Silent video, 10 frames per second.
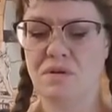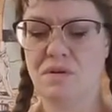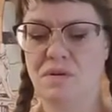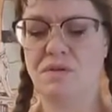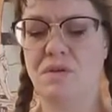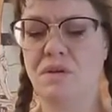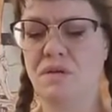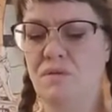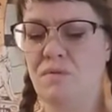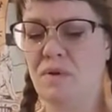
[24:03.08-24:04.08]
Thank you
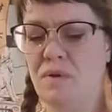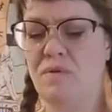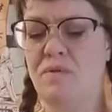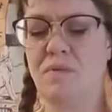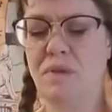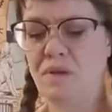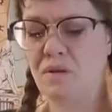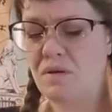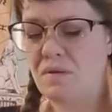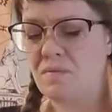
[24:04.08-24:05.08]
for being with me
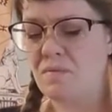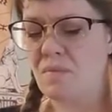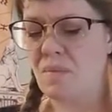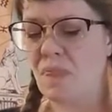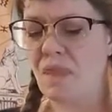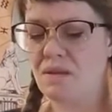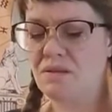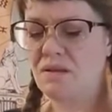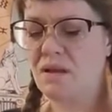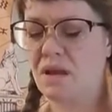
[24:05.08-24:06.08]

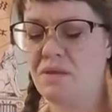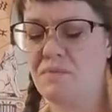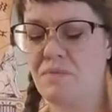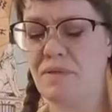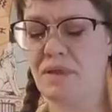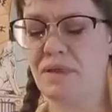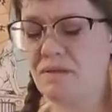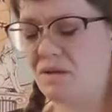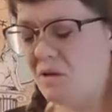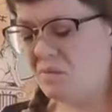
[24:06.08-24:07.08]
tonight. Please
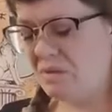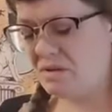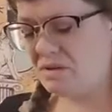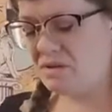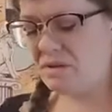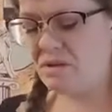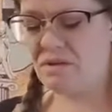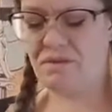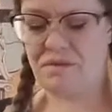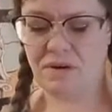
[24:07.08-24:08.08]
help me to
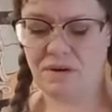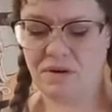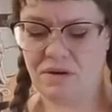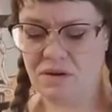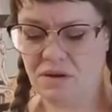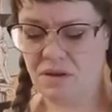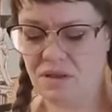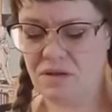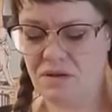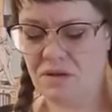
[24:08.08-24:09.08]
deliver a
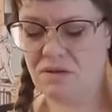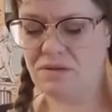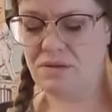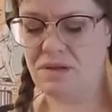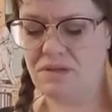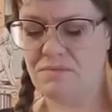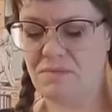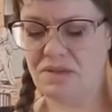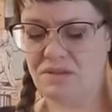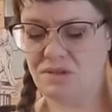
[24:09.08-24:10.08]
clear and concise
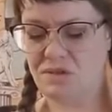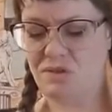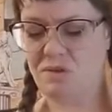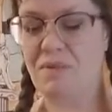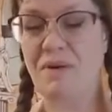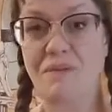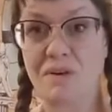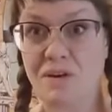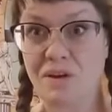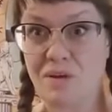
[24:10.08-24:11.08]
message to my
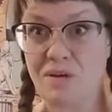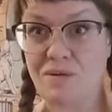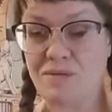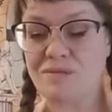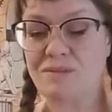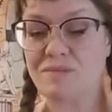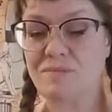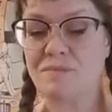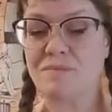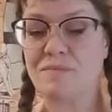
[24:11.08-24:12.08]
Virgos.
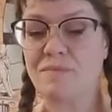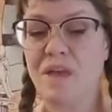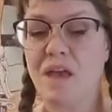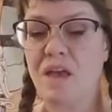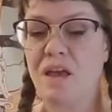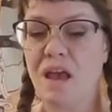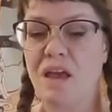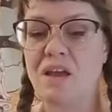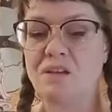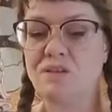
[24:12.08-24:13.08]
Okay,
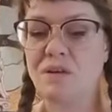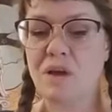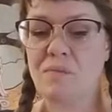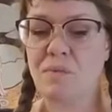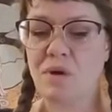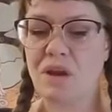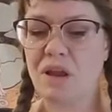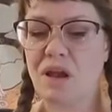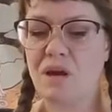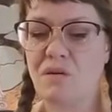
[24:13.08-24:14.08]
so I got Morgan
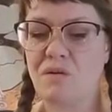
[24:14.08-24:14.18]
out.